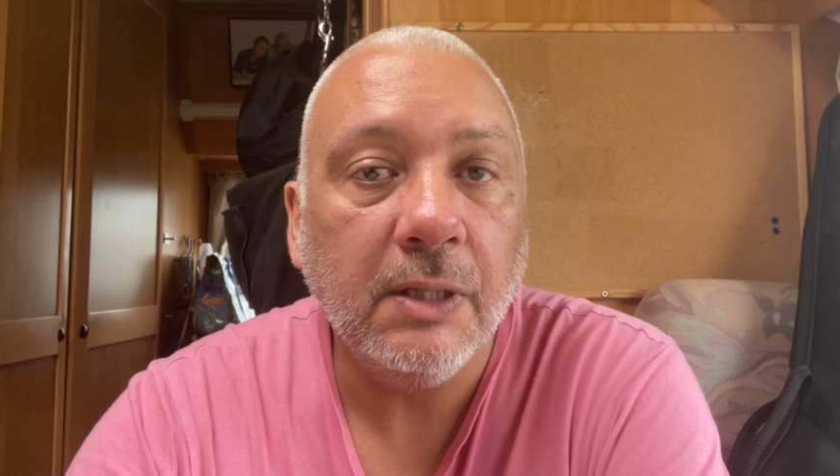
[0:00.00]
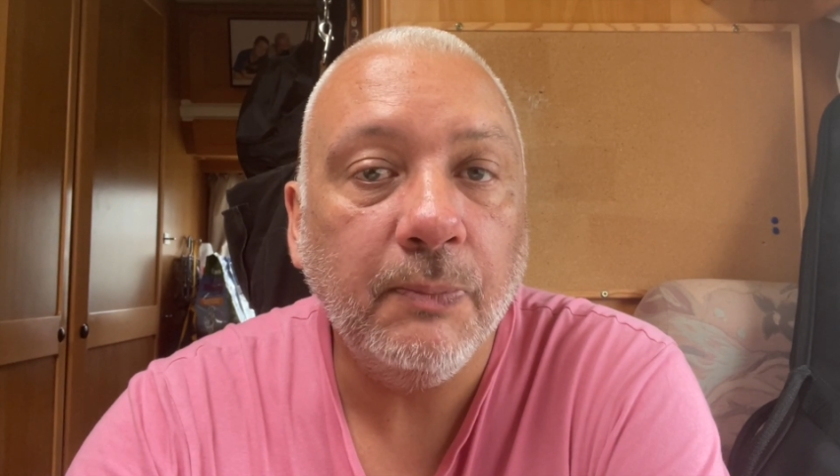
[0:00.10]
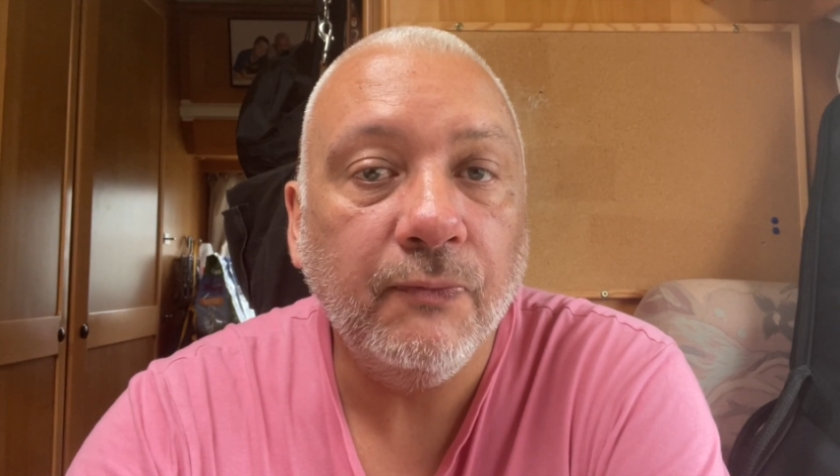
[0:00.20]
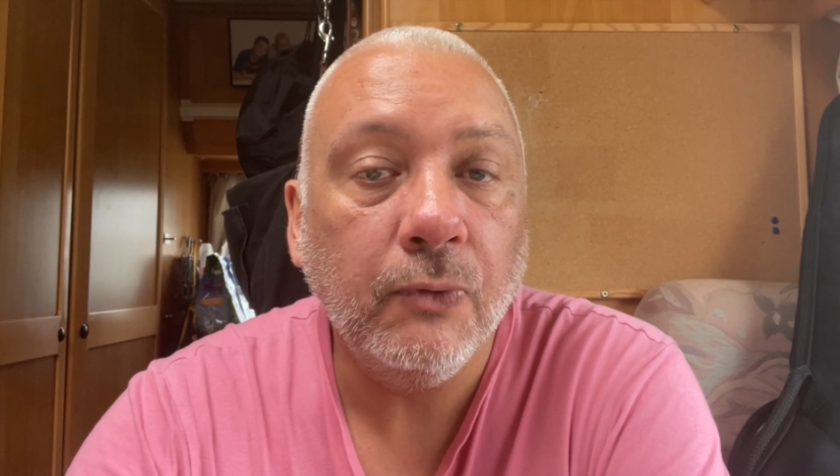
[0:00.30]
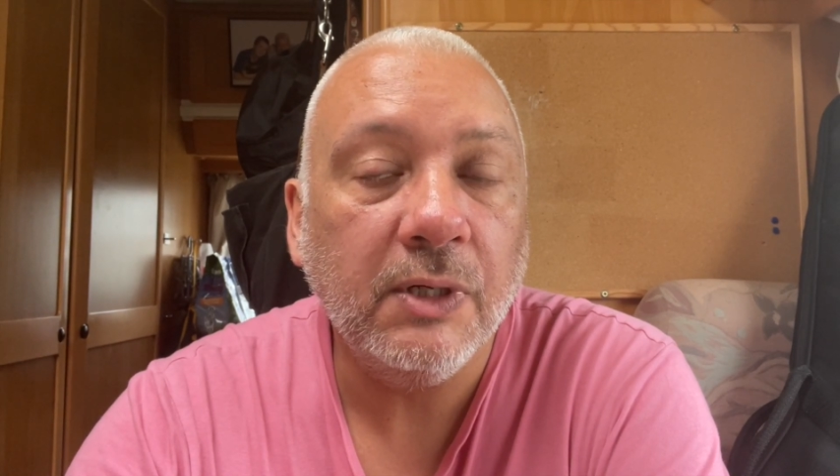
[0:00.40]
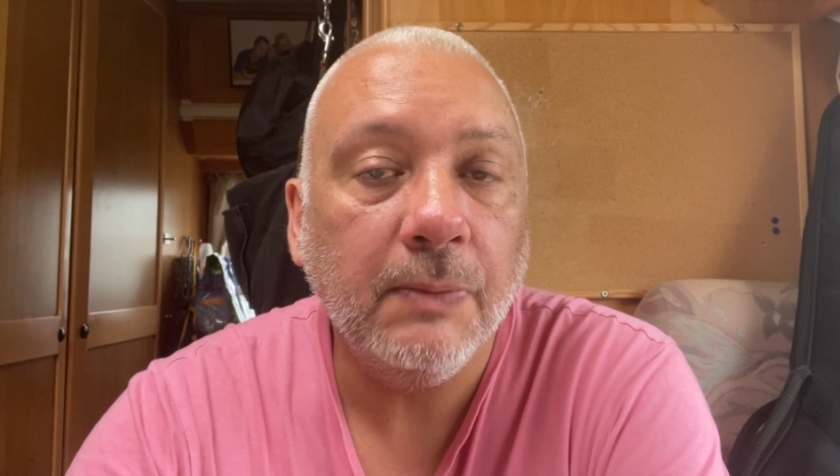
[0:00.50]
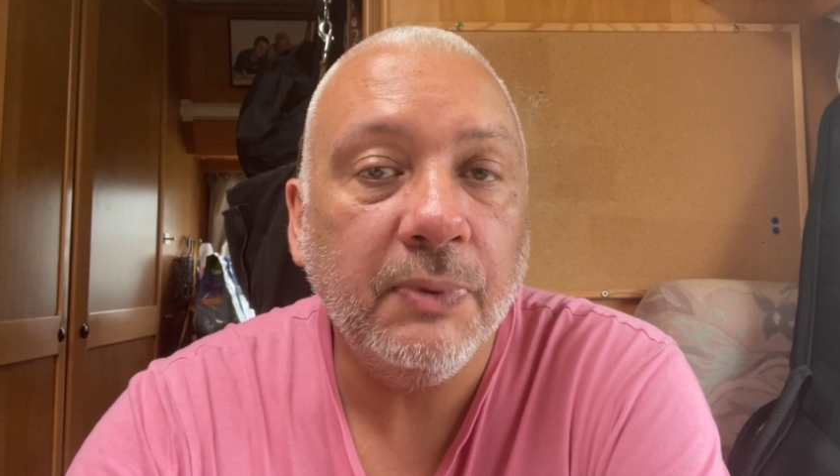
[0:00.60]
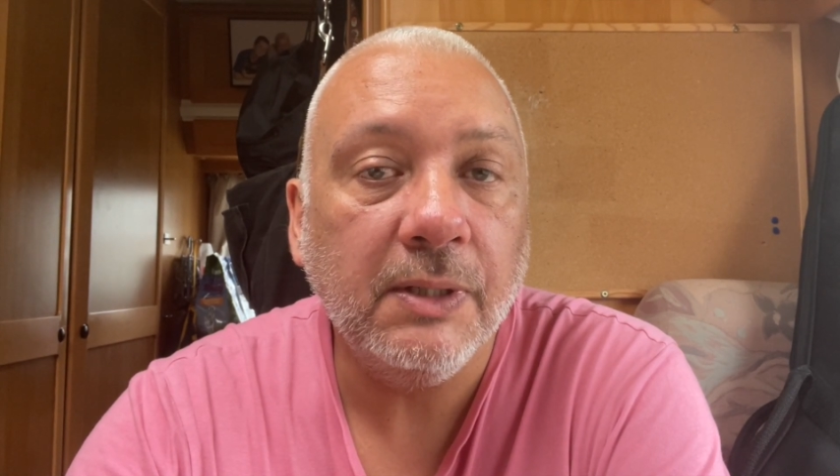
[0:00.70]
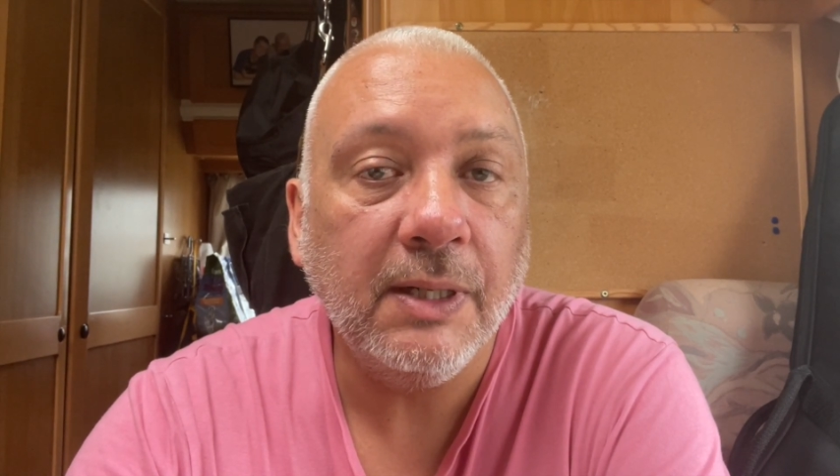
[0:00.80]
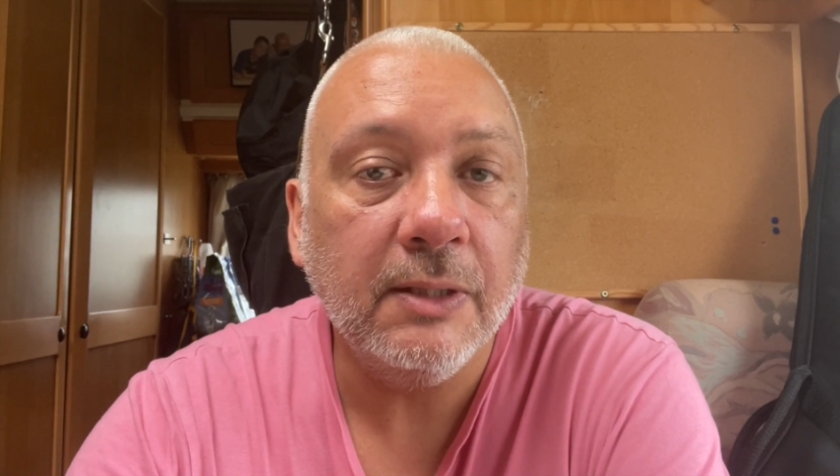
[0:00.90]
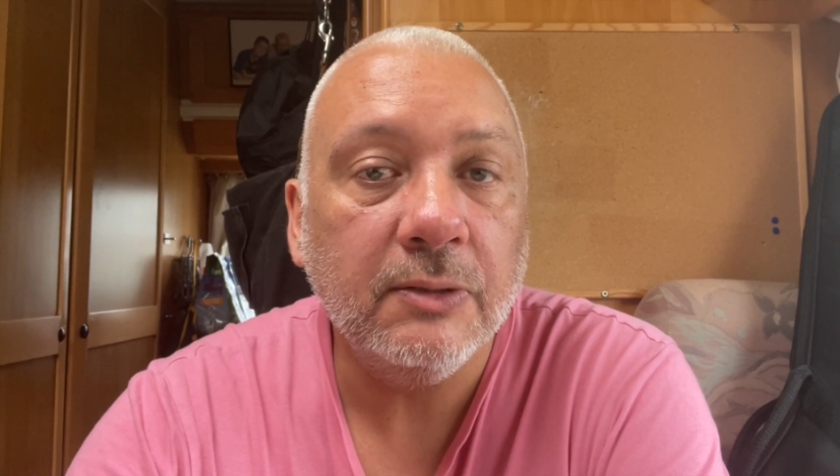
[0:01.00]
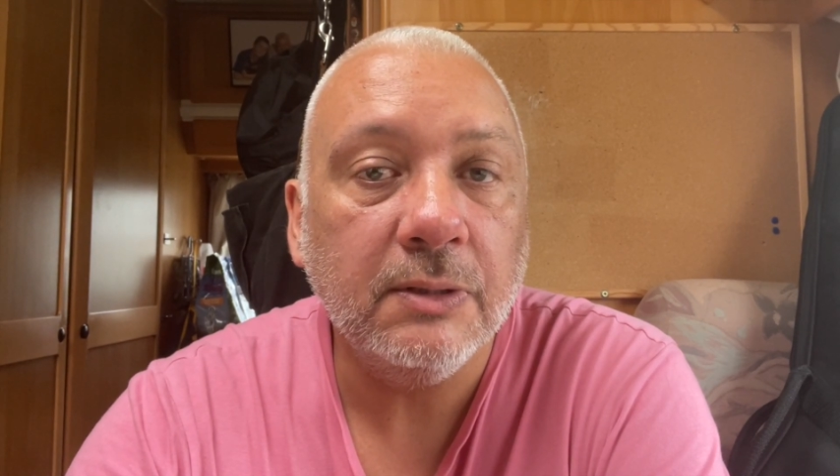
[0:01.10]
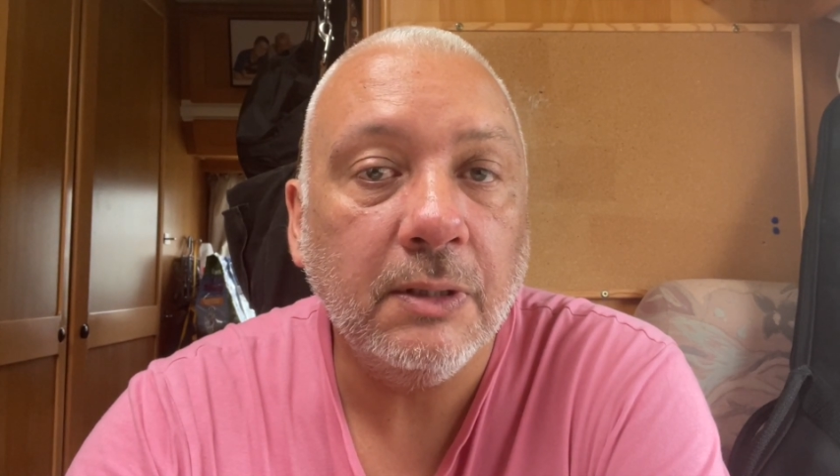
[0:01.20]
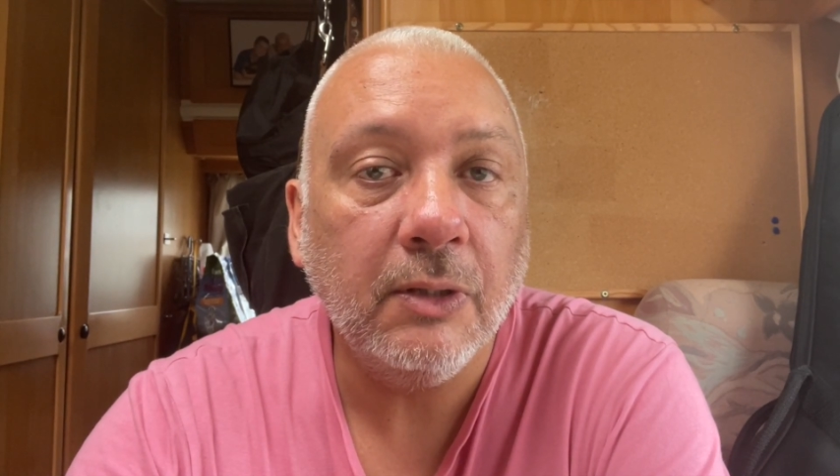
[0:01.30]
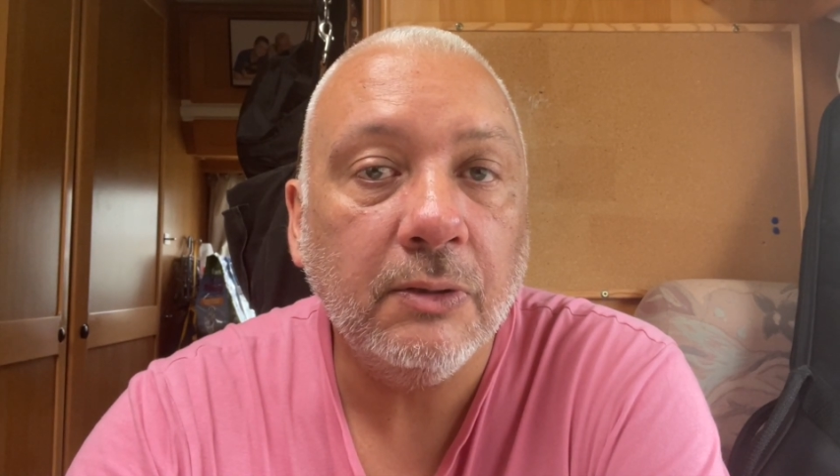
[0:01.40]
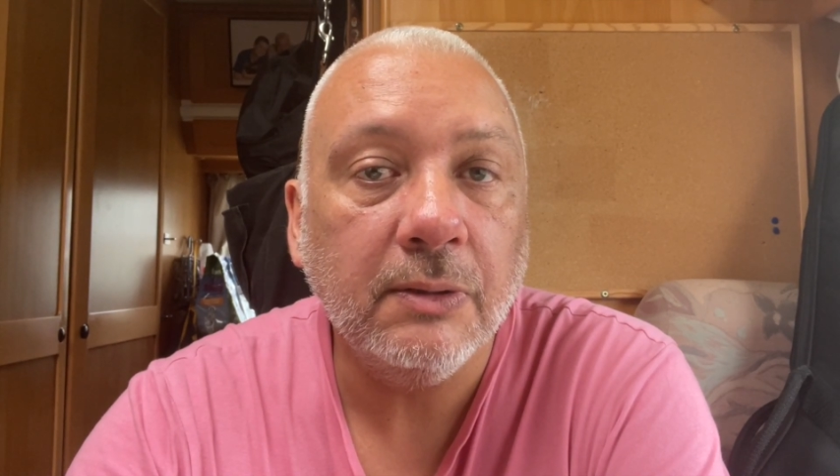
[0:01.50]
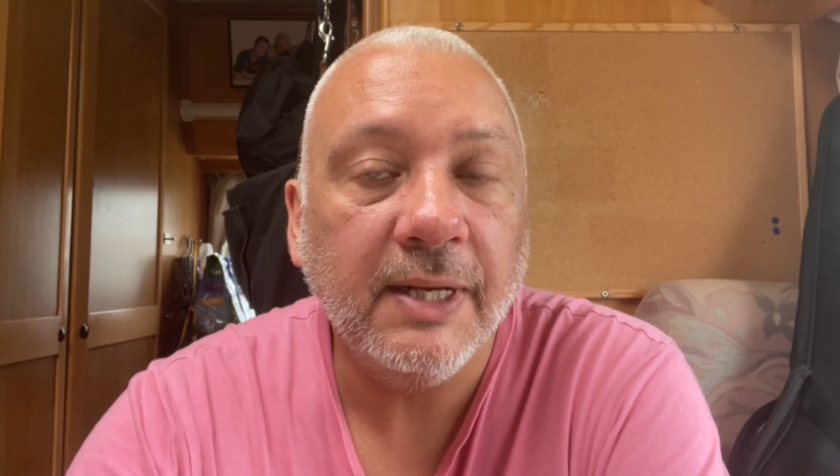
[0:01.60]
for a couple of nights in the local